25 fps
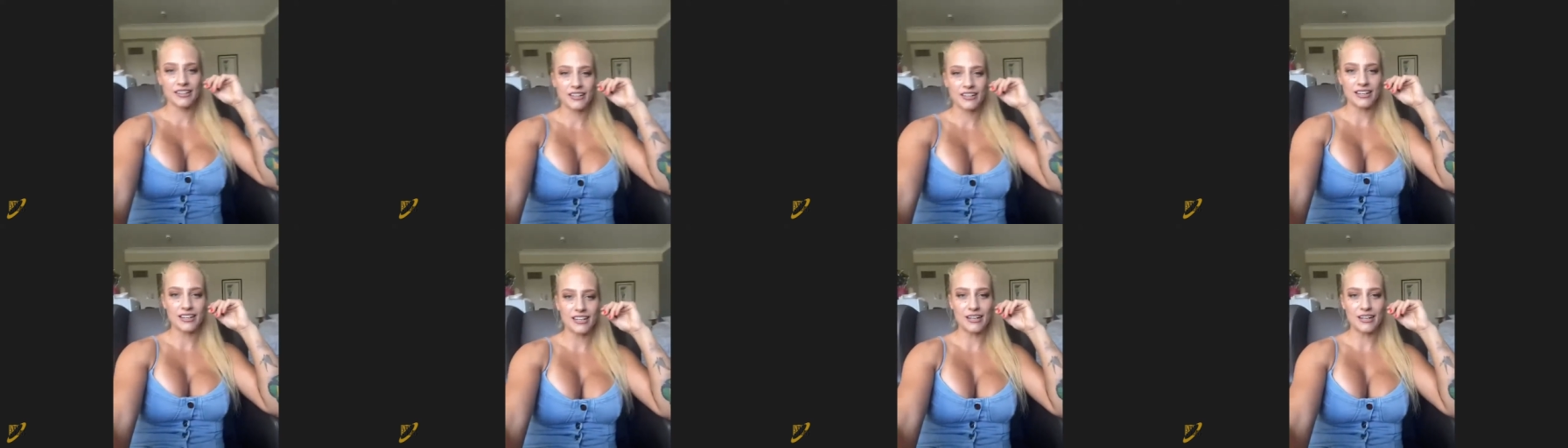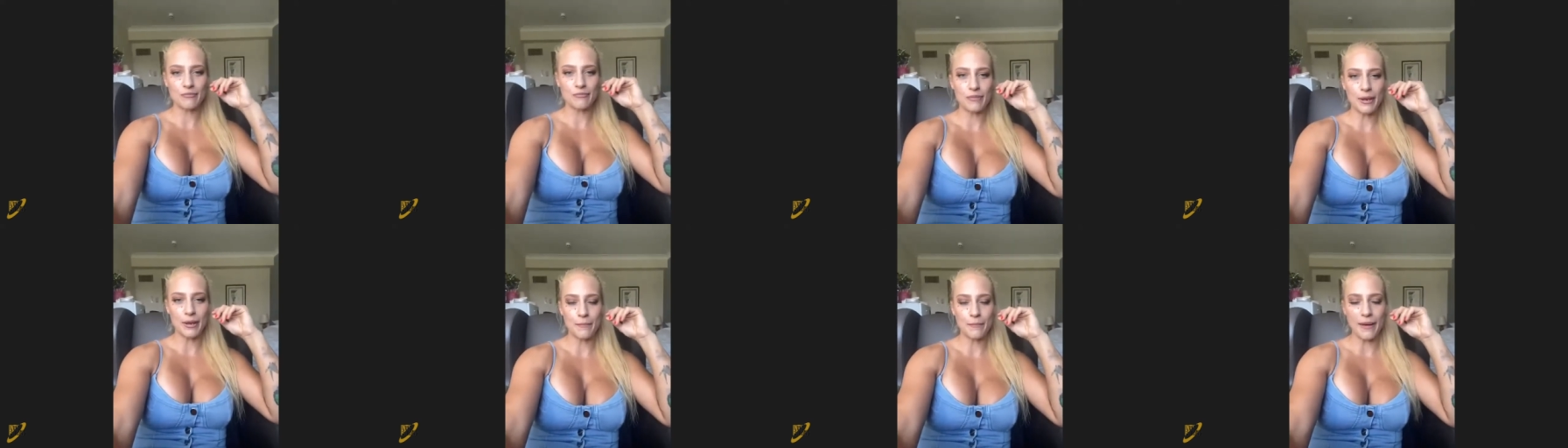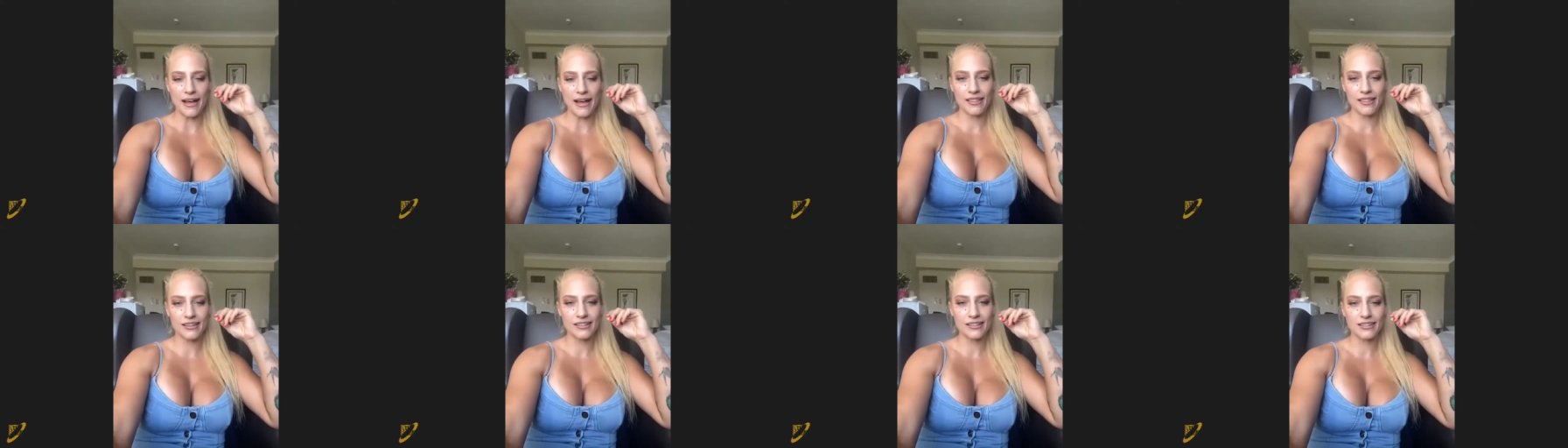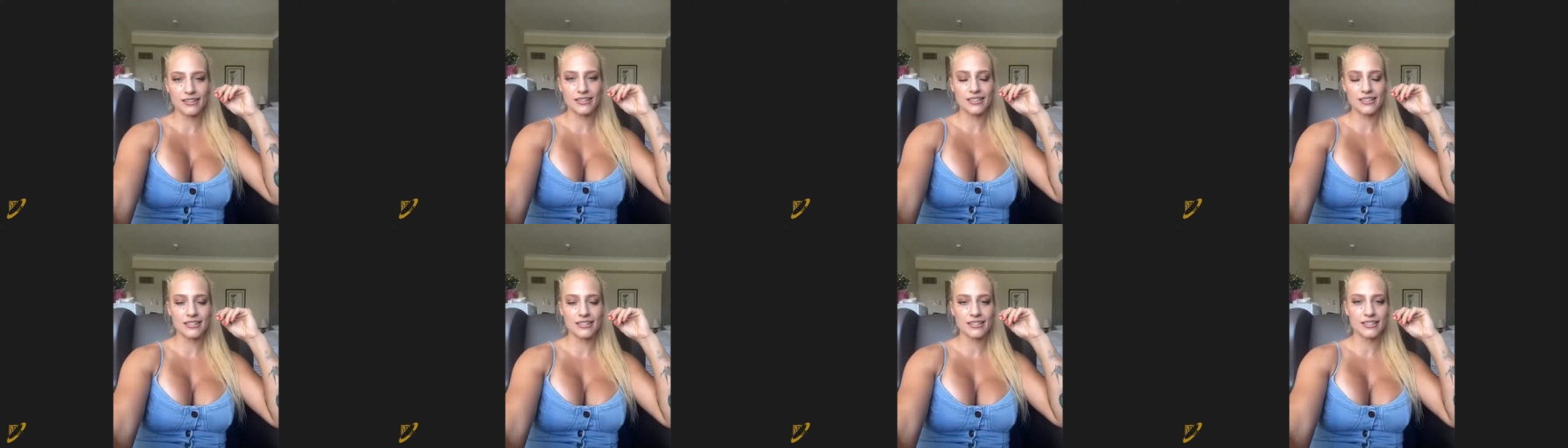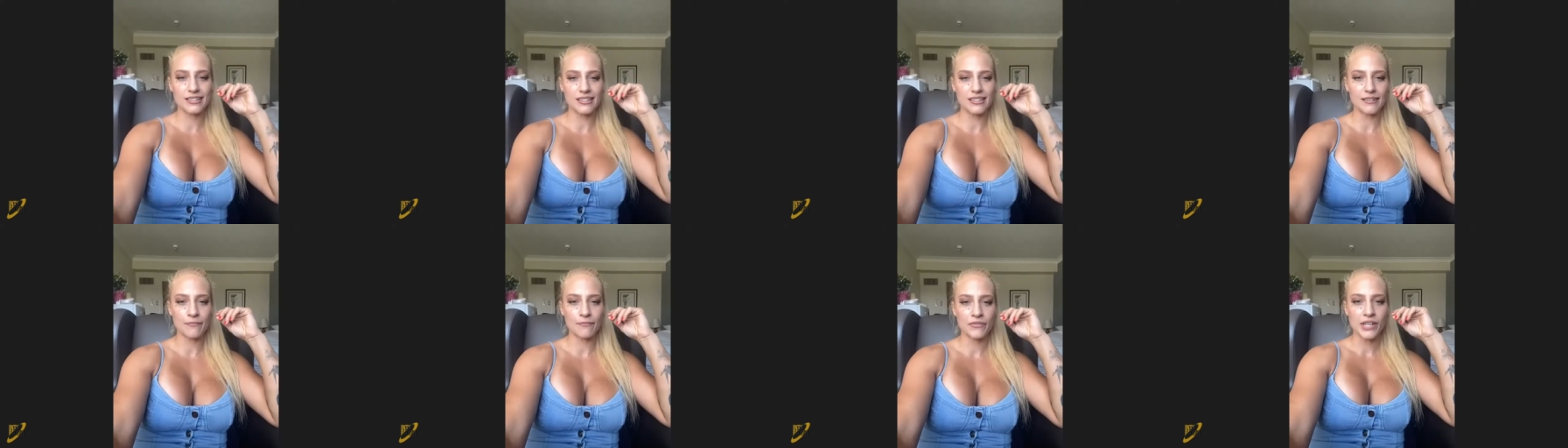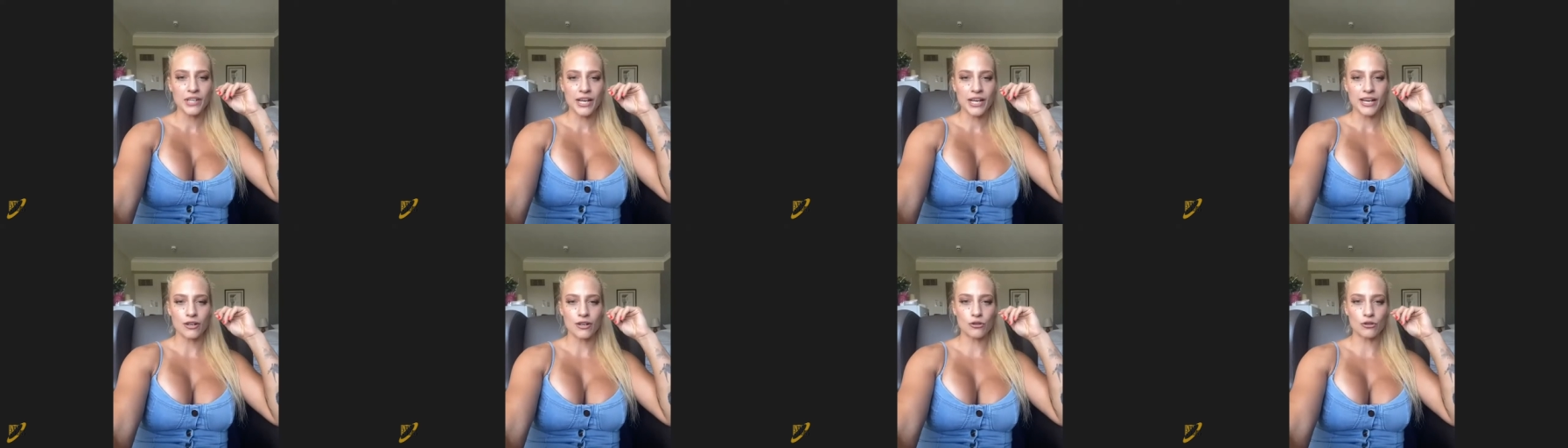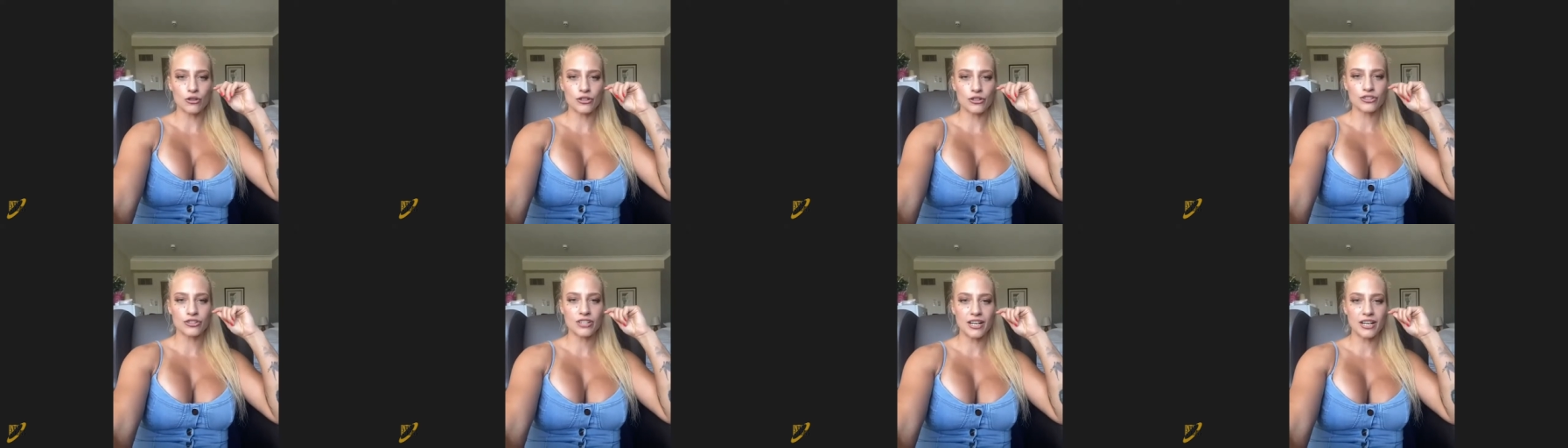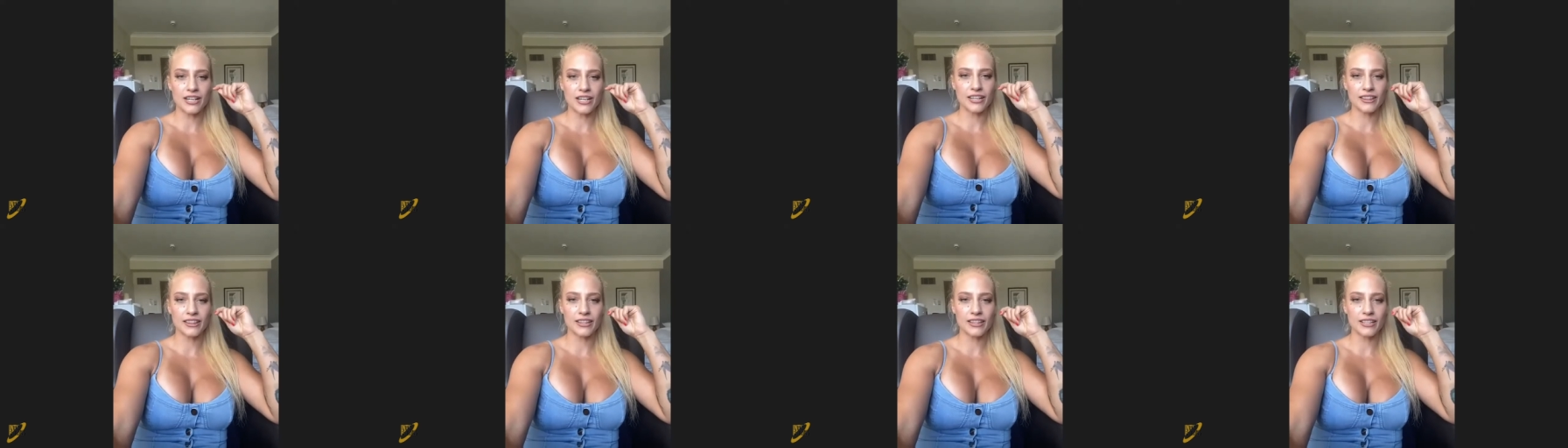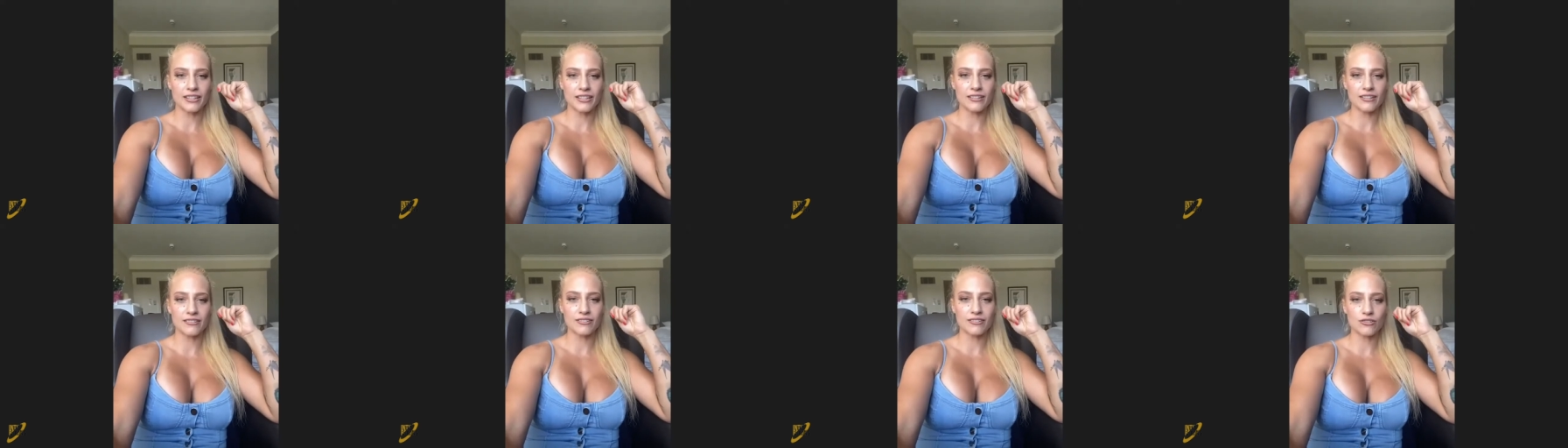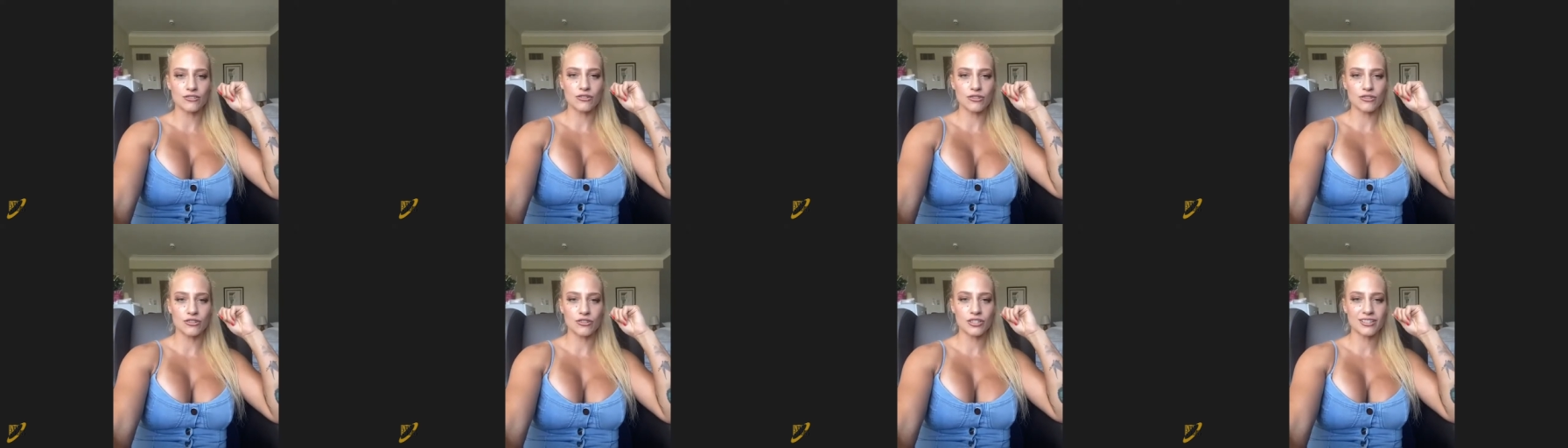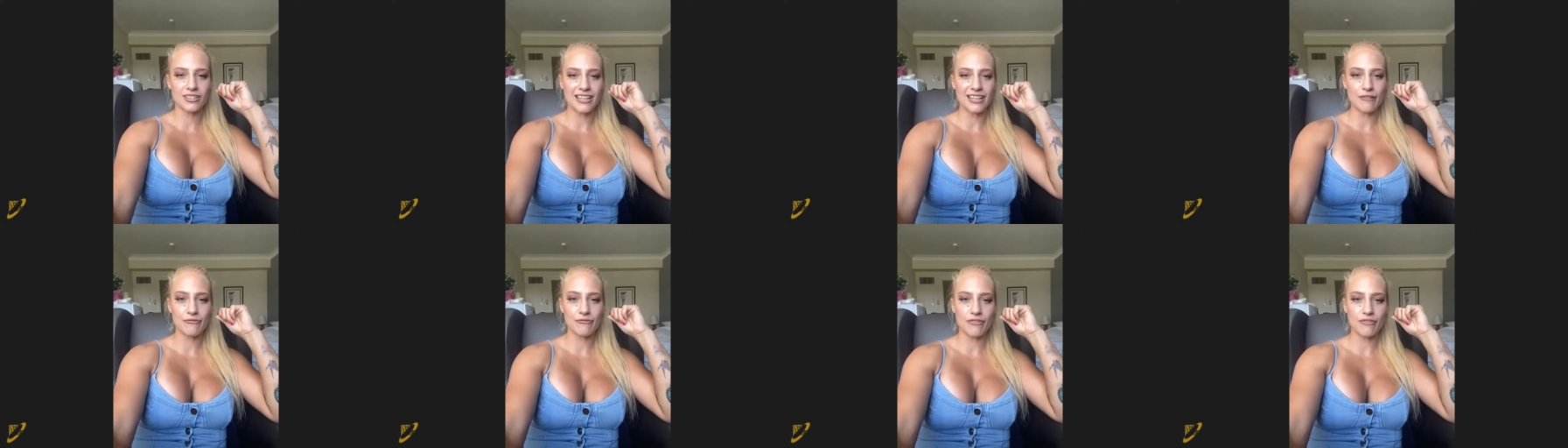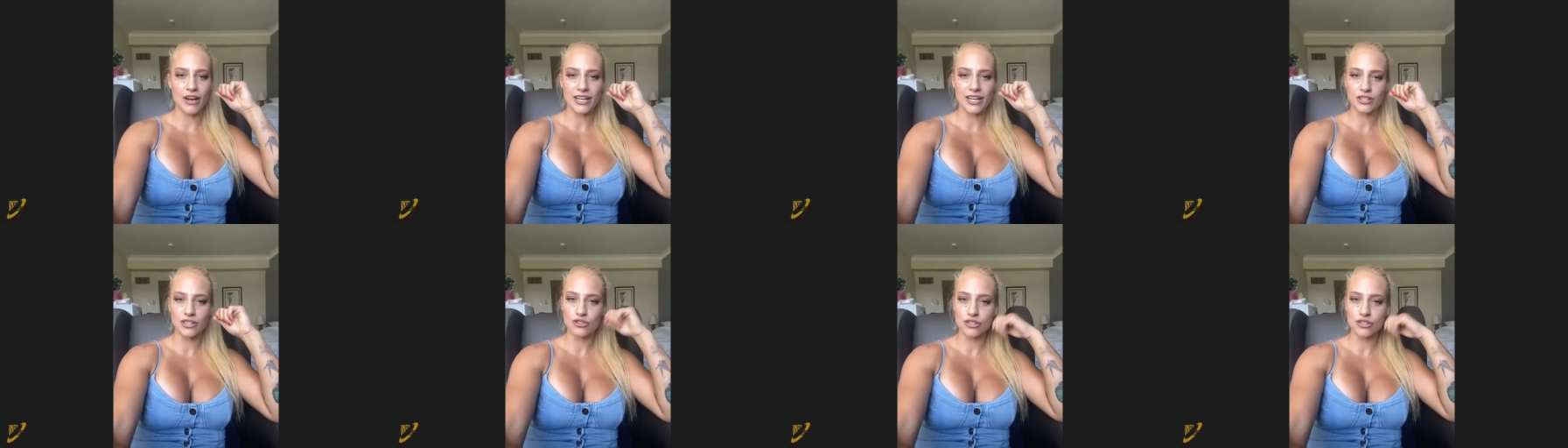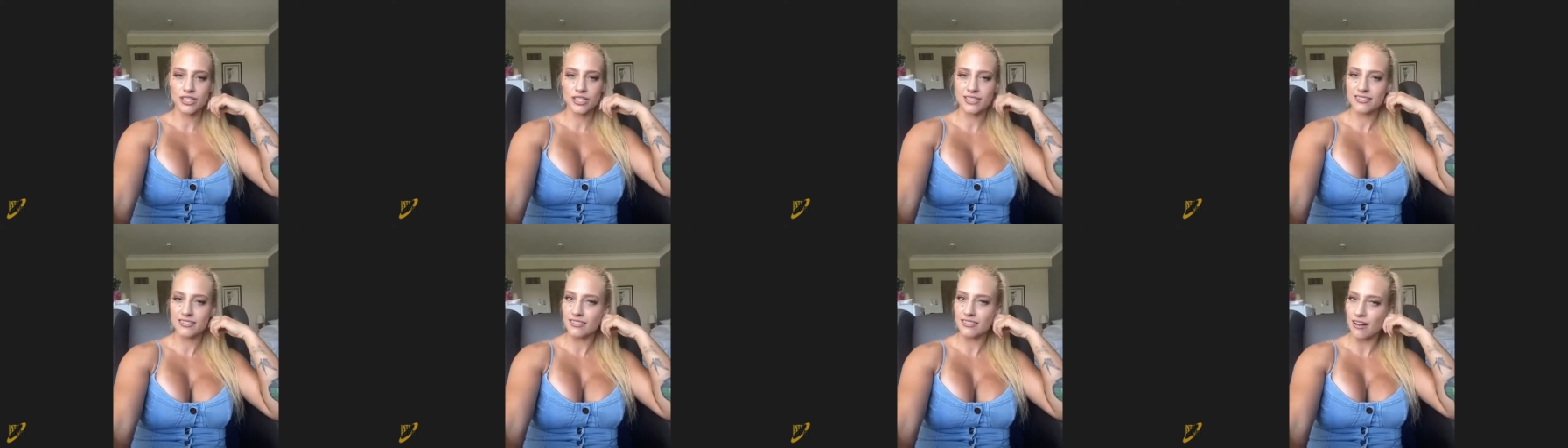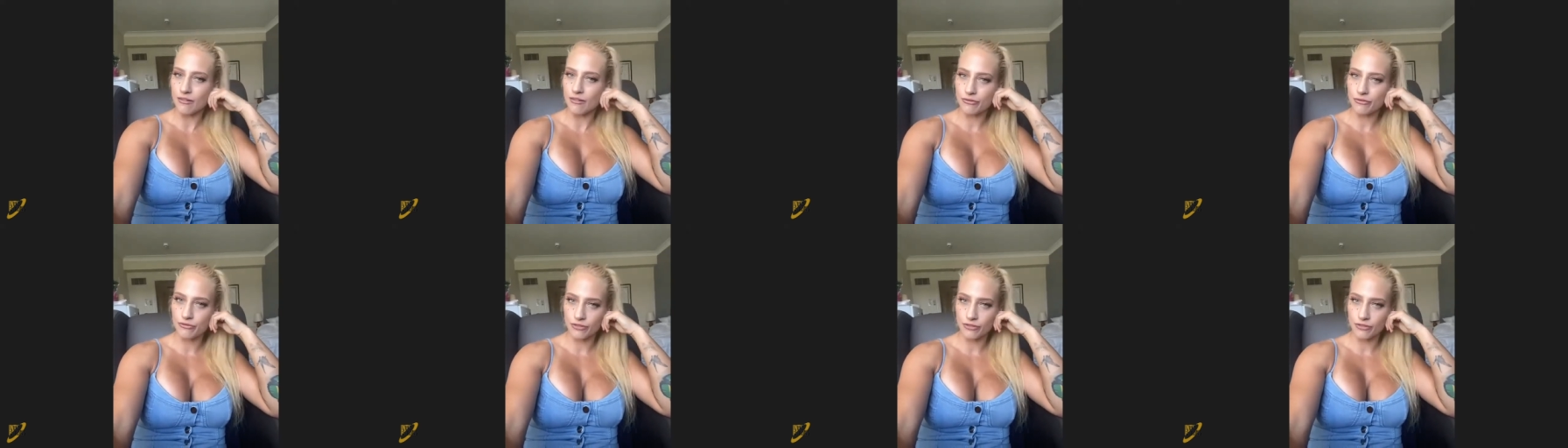My balance and all those kind of things, you know, just that fine tuning stuff.